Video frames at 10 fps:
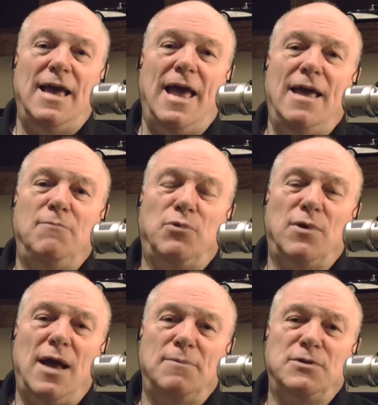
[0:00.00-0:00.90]
And
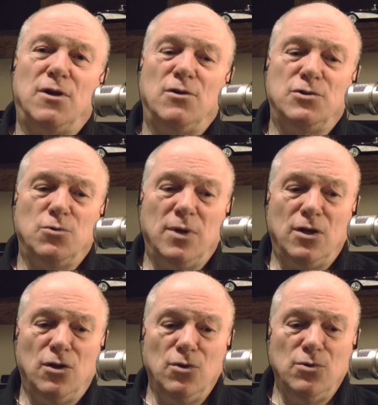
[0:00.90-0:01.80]
perhaps it also
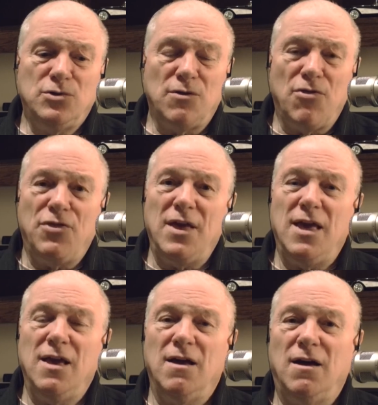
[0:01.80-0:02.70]
includes
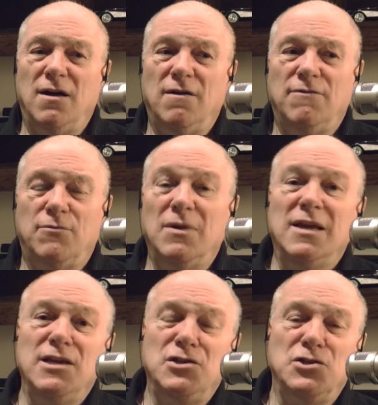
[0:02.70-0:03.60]
thinking of
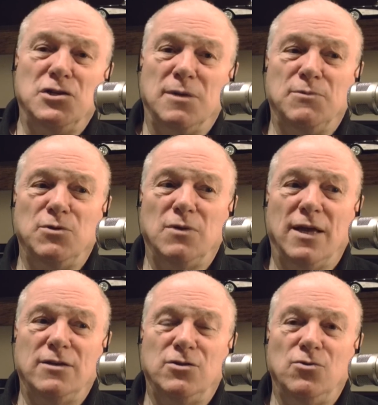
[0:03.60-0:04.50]
relationships you'd
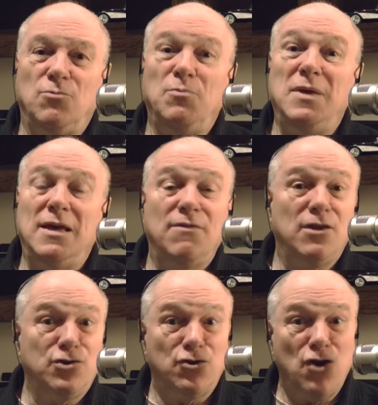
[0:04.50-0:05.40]
like to be in
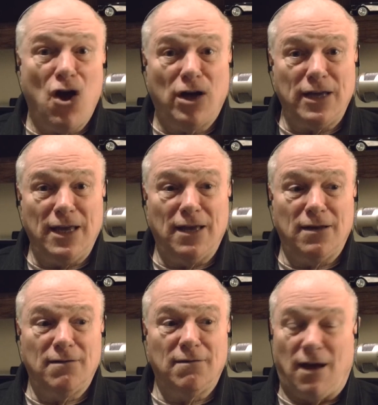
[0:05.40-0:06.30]
that you're not
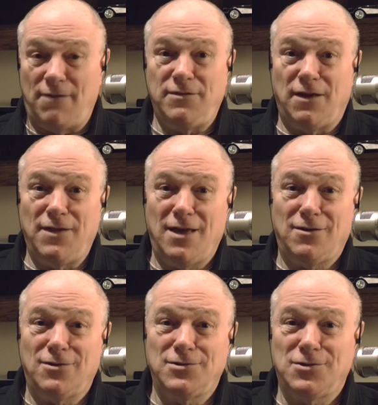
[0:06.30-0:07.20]
in. I've done that
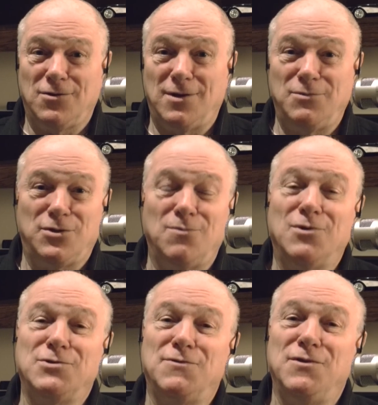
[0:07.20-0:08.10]
also, and I'm sure
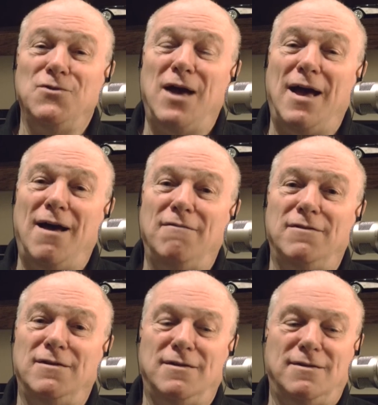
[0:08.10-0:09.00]
most of you have.